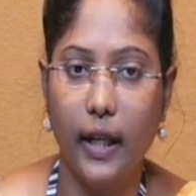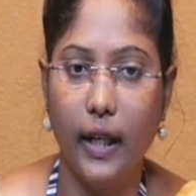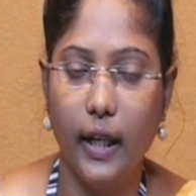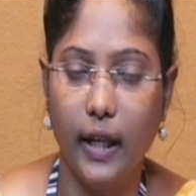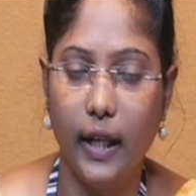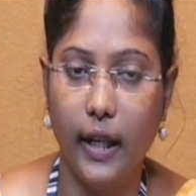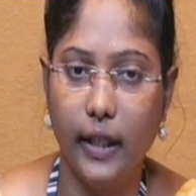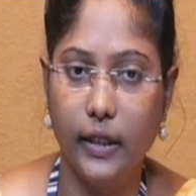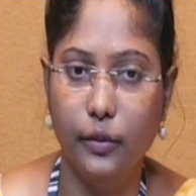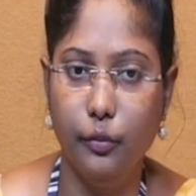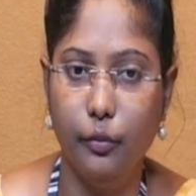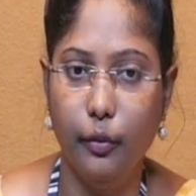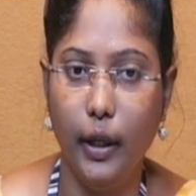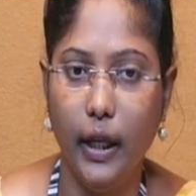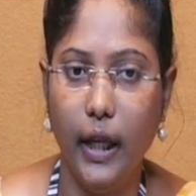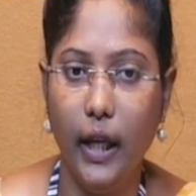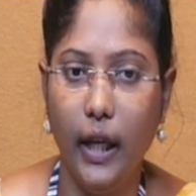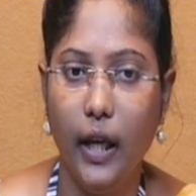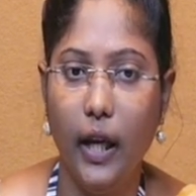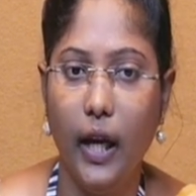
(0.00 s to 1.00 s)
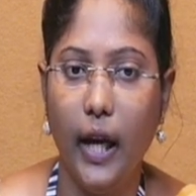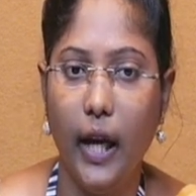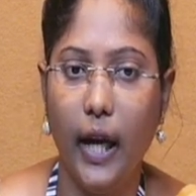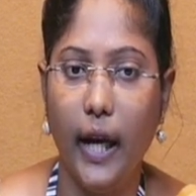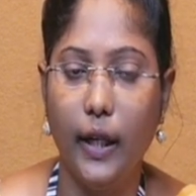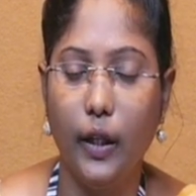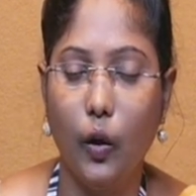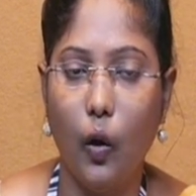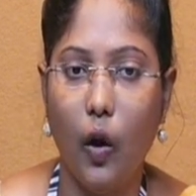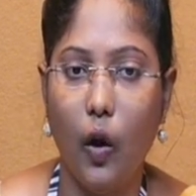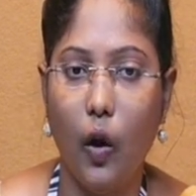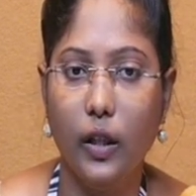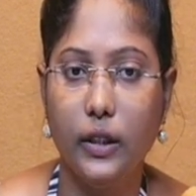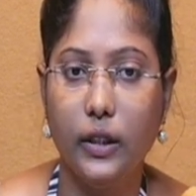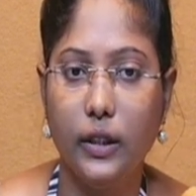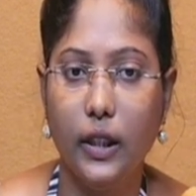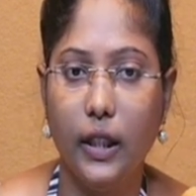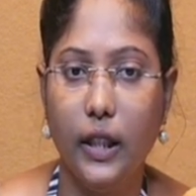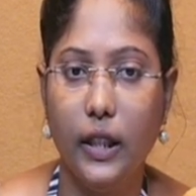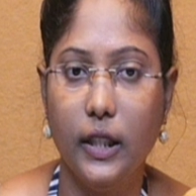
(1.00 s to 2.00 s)
as V, and cost
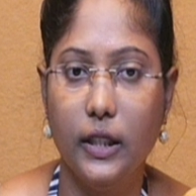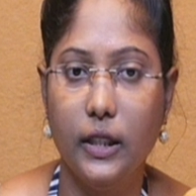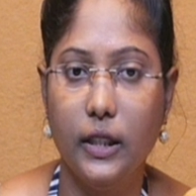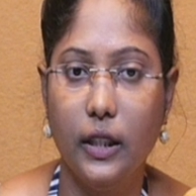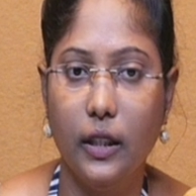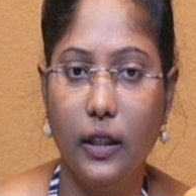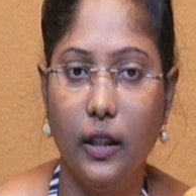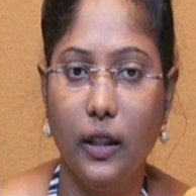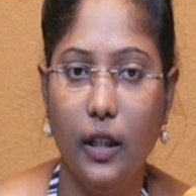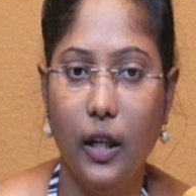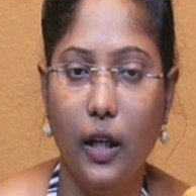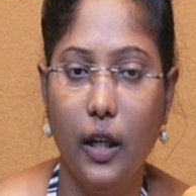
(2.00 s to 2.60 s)
is the